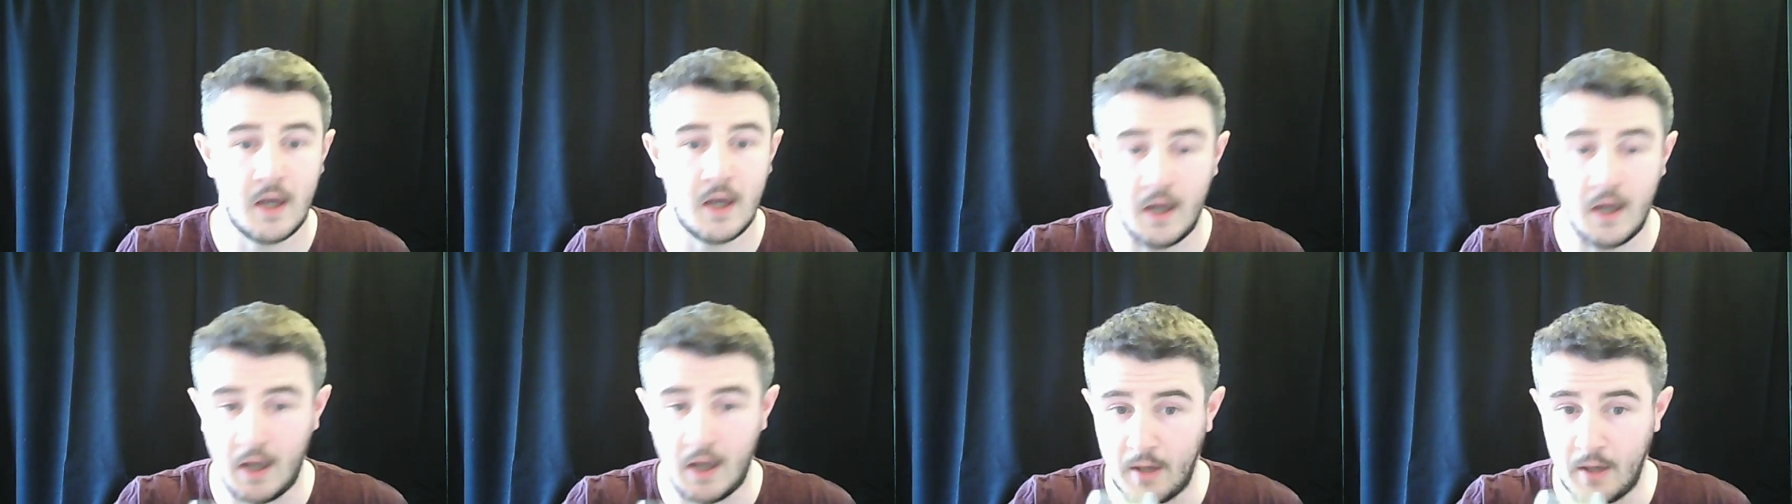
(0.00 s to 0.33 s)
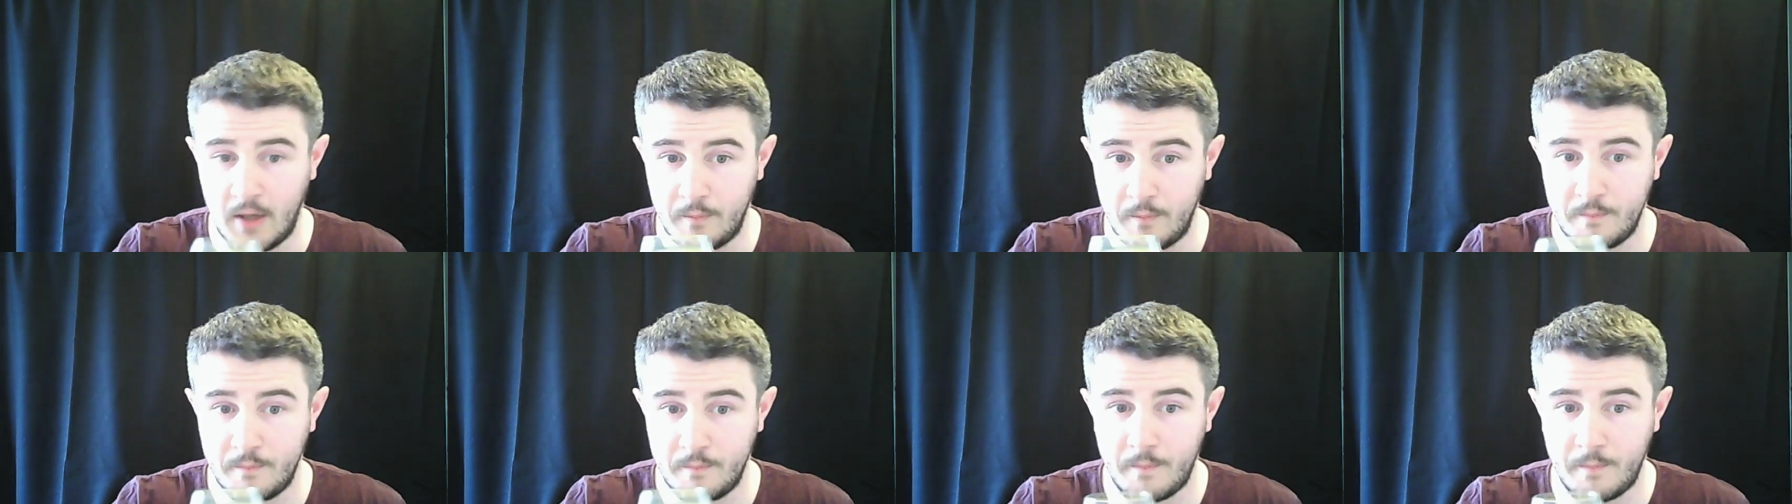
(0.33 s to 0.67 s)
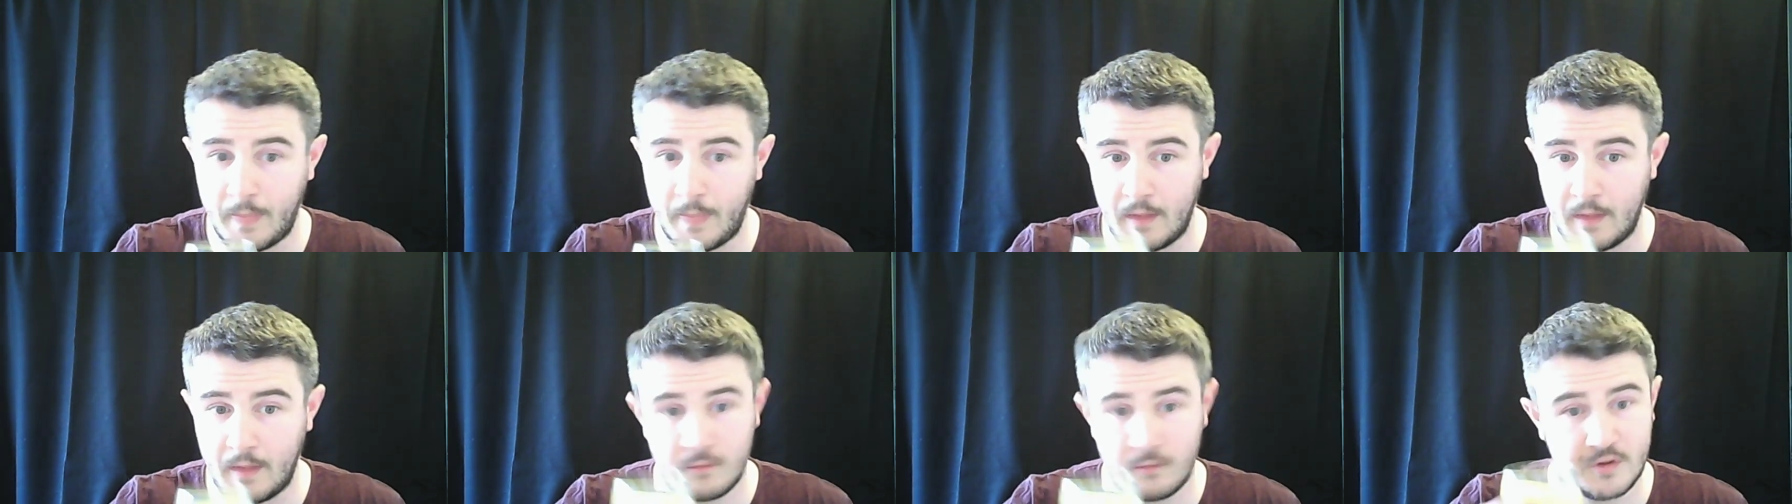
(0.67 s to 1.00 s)
Um,
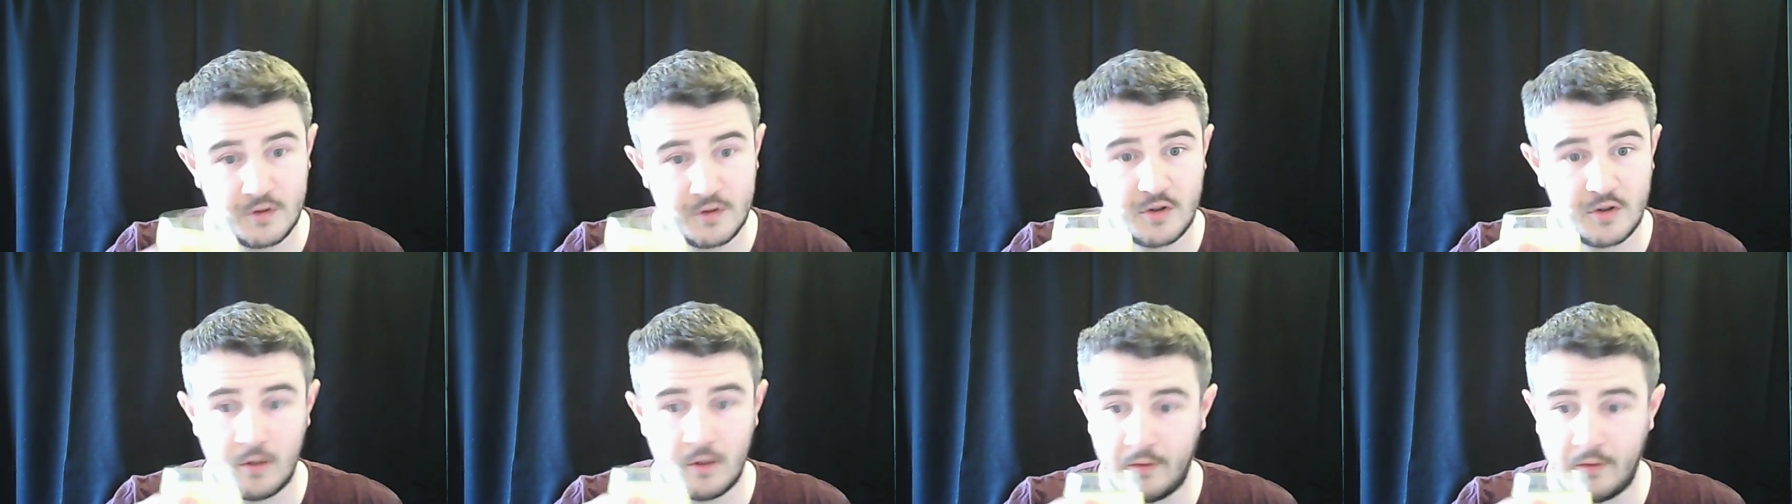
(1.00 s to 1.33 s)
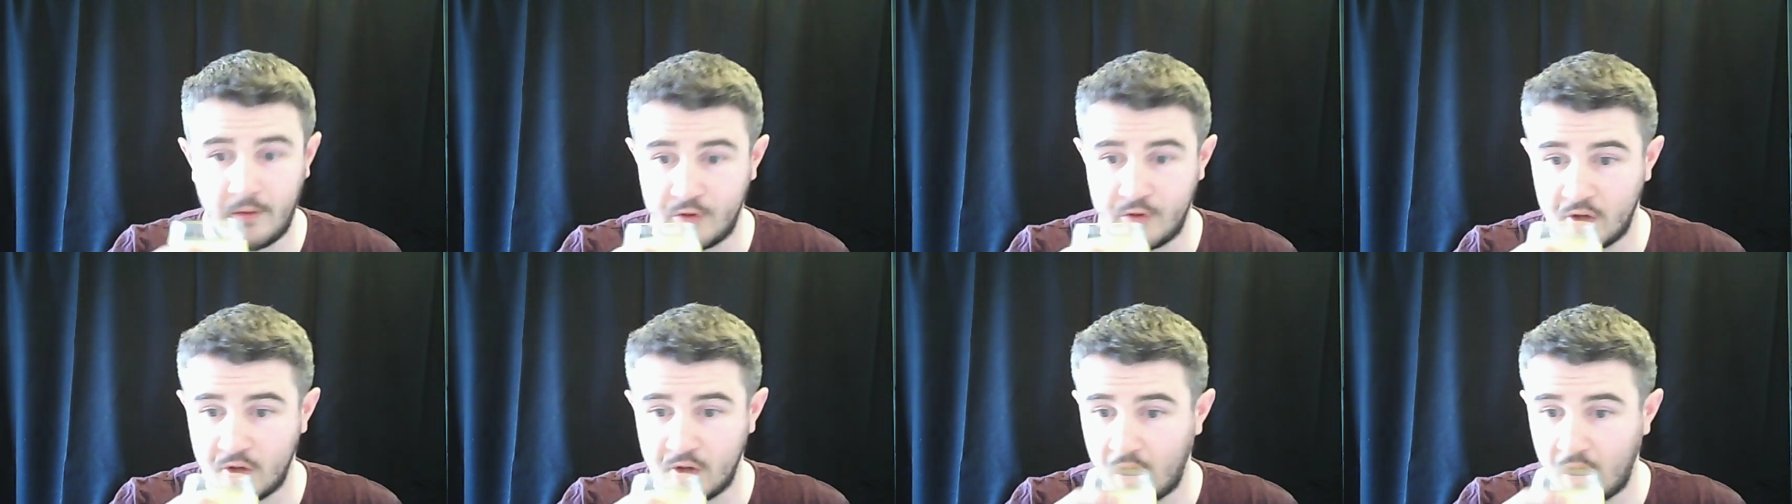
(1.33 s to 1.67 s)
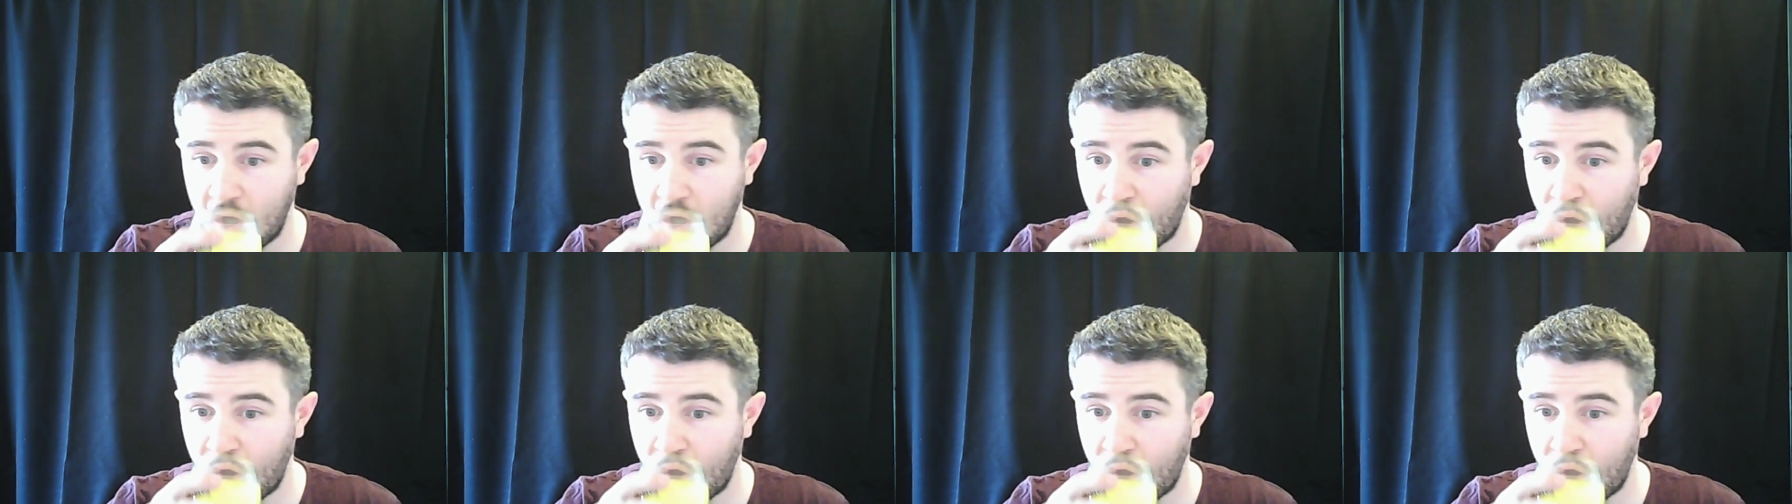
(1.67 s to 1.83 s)
I'm just going to have a drink.